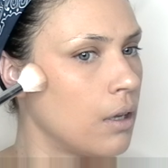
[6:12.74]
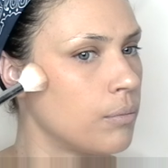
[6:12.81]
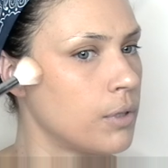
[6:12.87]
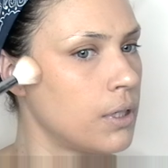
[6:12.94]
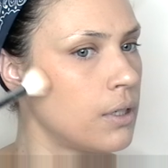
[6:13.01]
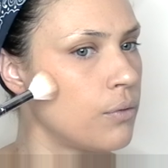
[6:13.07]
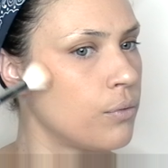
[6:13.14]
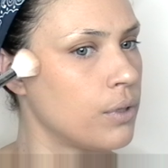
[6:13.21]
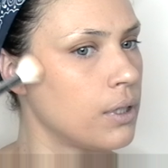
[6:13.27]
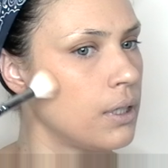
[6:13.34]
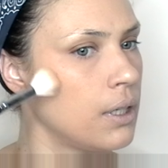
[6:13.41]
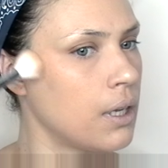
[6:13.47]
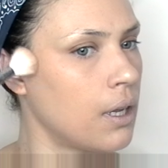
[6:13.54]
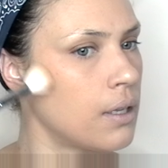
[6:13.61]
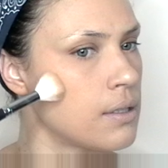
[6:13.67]
I'm going to really
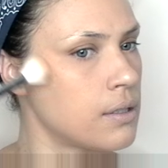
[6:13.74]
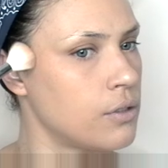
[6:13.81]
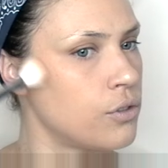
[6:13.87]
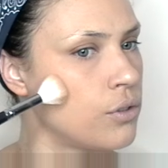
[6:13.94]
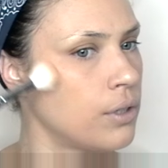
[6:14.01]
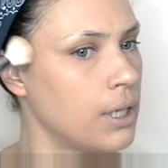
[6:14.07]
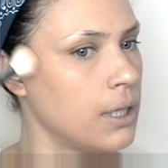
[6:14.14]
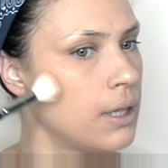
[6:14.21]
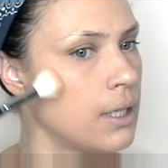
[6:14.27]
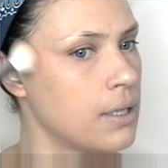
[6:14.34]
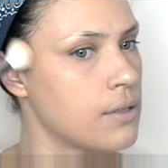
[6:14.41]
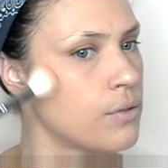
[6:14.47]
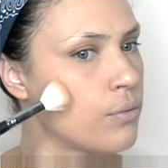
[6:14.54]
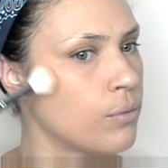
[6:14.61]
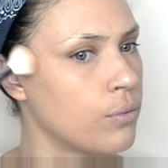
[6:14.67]
concentrate
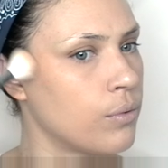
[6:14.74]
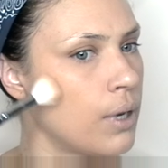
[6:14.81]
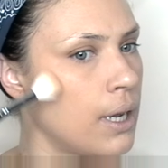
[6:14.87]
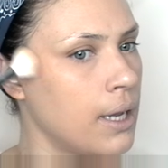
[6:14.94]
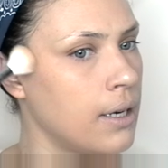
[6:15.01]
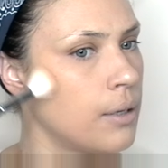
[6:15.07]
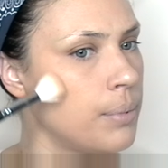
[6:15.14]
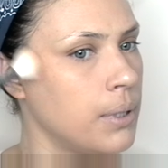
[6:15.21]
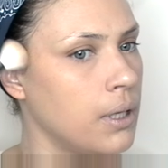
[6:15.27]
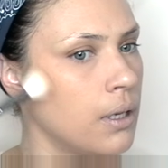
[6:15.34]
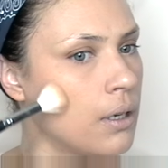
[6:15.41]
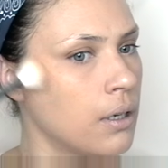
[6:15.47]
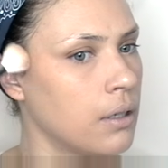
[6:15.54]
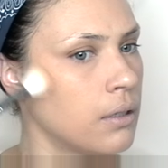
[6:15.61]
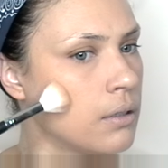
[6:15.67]
this right up
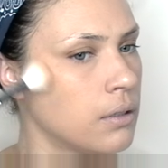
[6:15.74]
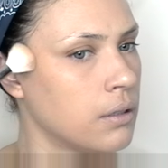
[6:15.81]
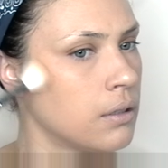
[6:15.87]
here.